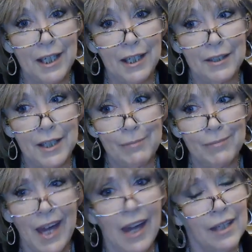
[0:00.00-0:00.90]
And um,
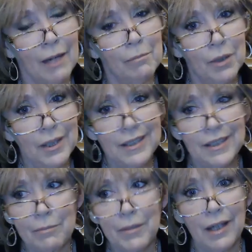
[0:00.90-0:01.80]
yeah, I'm pulling
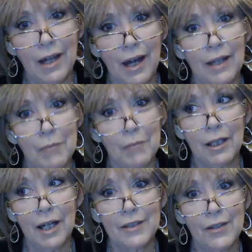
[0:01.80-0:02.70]
something out of my
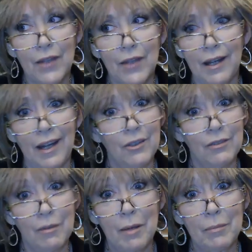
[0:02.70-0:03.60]
closet that I don't
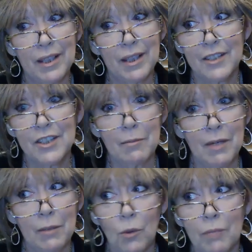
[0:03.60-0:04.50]
remember the last time I
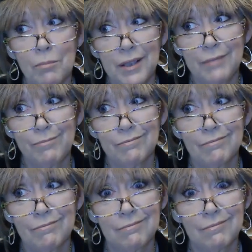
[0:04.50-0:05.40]
wore, but
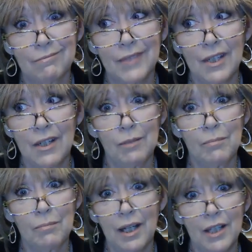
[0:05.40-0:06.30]
oh
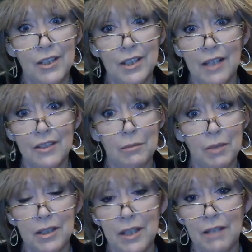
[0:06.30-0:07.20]
my gosh, it has to
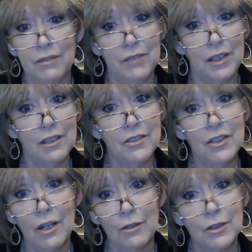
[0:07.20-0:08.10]
be 10, 15 years
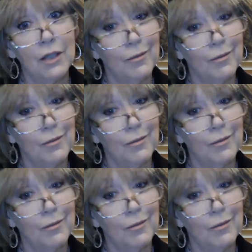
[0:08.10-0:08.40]
ago, so